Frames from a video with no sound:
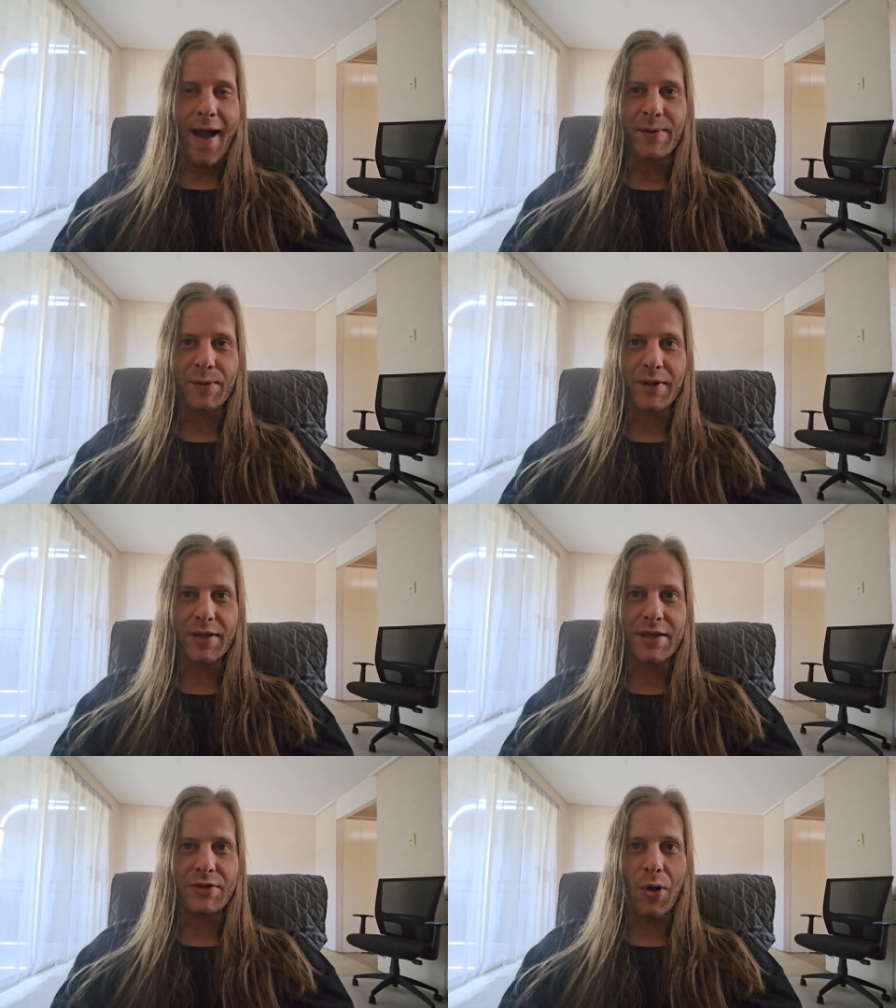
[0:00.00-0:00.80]
I
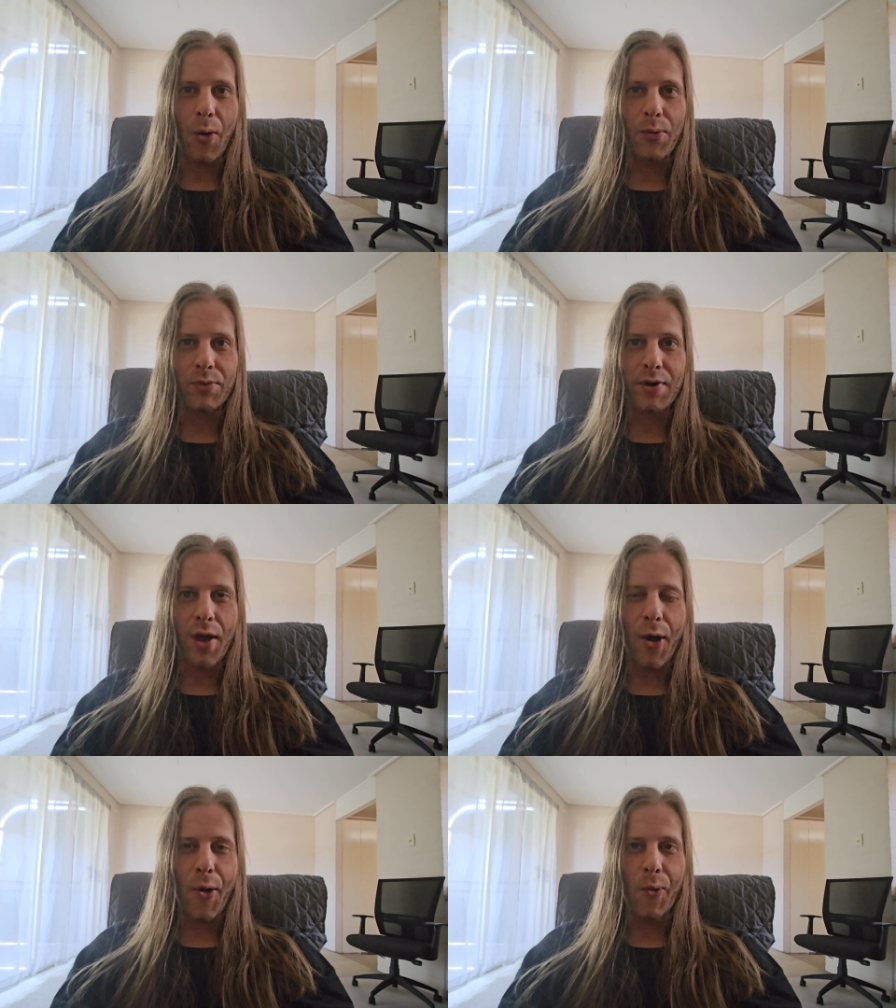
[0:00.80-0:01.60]
really
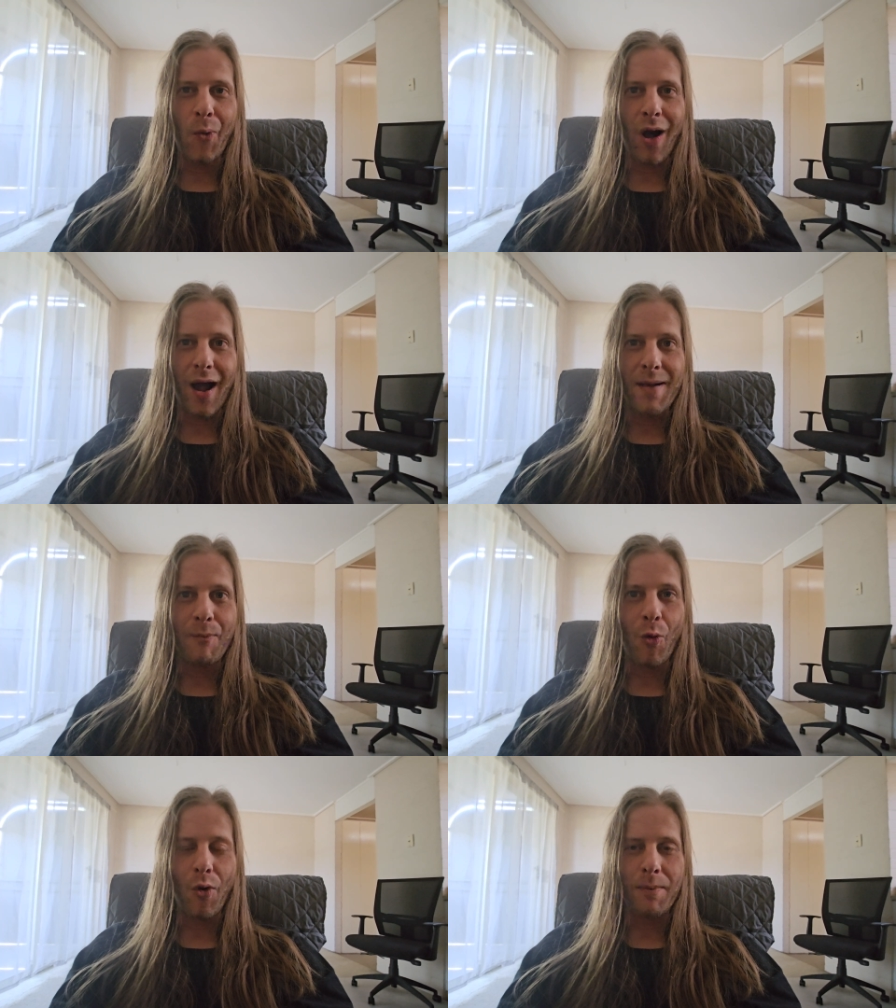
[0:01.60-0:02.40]
don't know
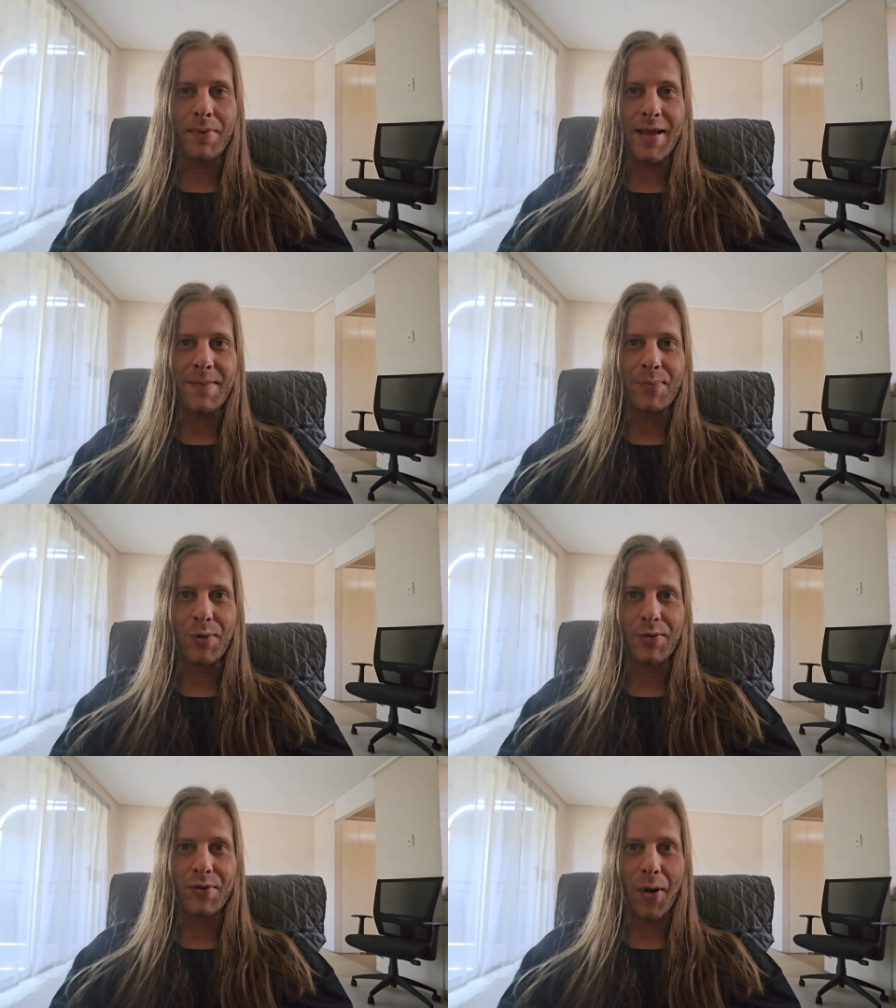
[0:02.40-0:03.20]
why more
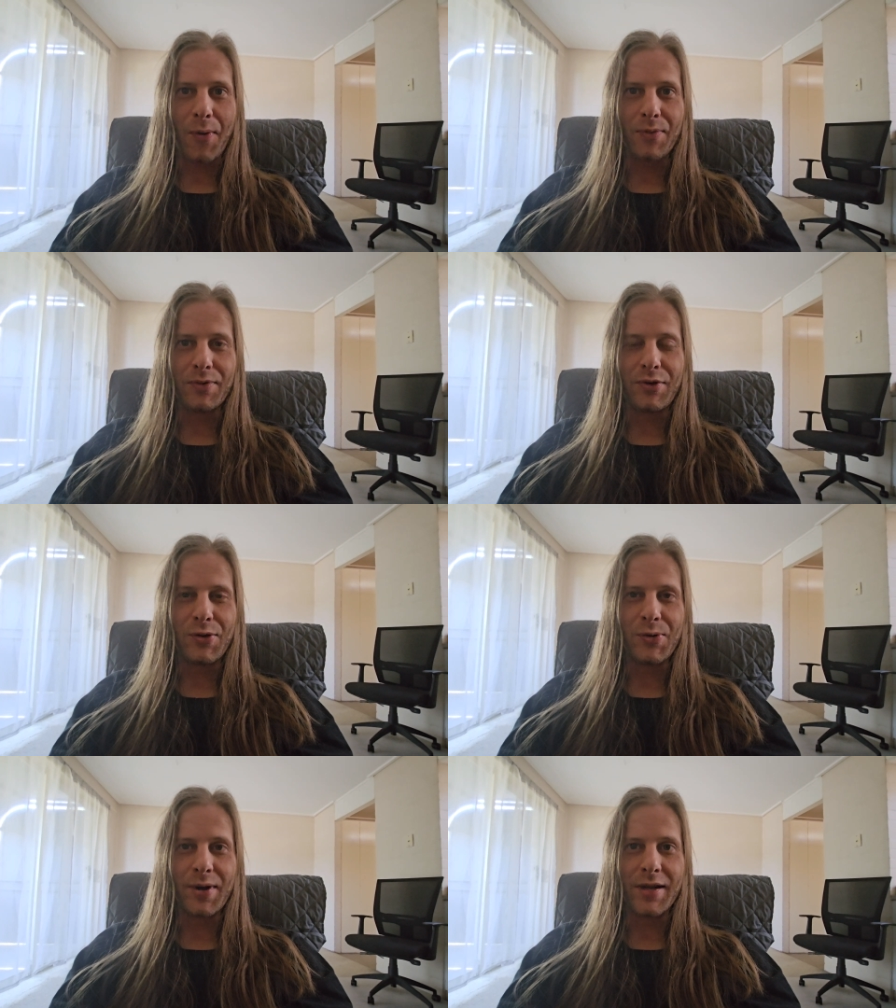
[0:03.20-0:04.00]
people
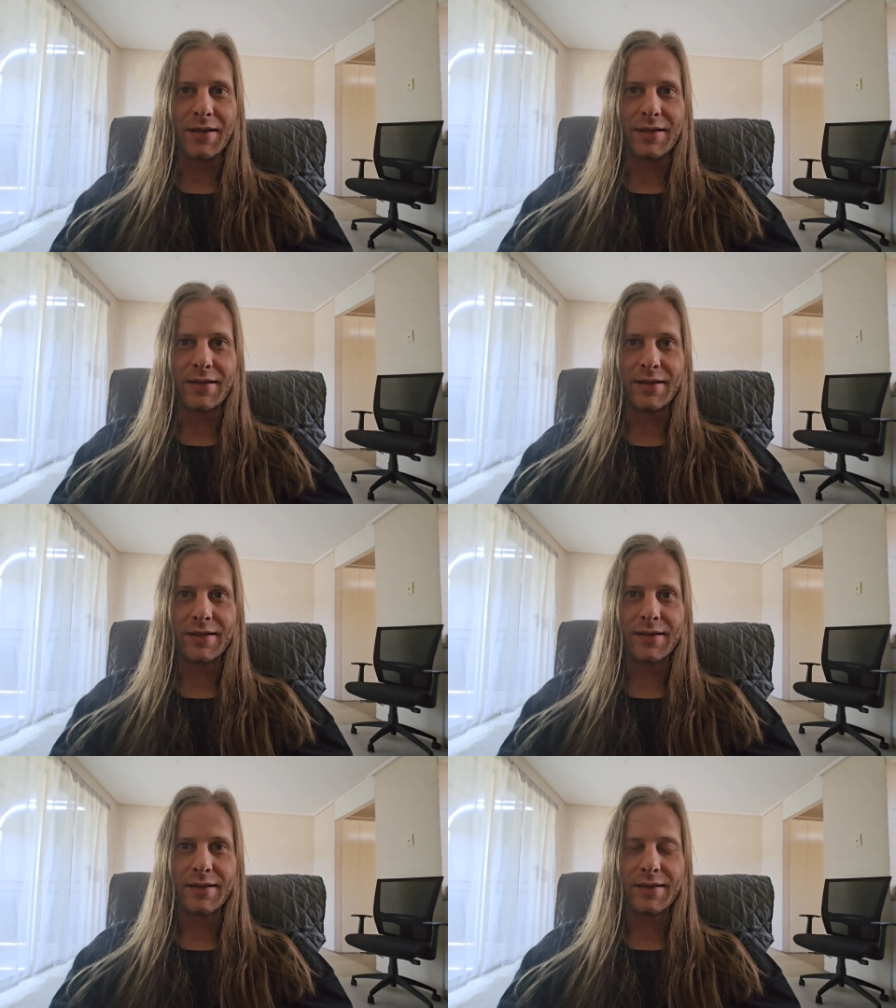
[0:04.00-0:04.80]
don't do it.